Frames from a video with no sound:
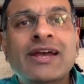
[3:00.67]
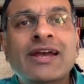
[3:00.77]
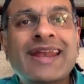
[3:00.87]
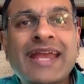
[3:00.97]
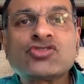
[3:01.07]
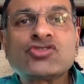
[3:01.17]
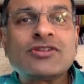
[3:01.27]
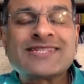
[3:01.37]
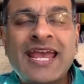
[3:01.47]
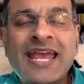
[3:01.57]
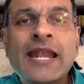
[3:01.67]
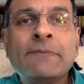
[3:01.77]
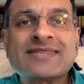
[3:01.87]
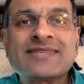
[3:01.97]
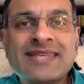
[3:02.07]
an extra
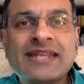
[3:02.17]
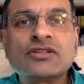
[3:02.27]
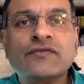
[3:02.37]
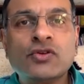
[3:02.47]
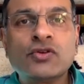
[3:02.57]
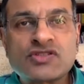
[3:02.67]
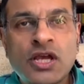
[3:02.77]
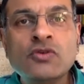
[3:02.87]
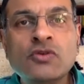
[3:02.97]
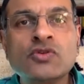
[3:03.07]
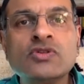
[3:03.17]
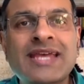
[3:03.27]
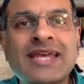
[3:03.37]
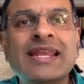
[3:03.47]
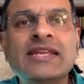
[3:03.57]
10% of your total
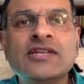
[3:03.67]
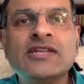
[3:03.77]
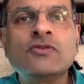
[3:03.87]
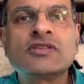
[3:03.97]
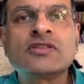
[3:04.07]
daily dose of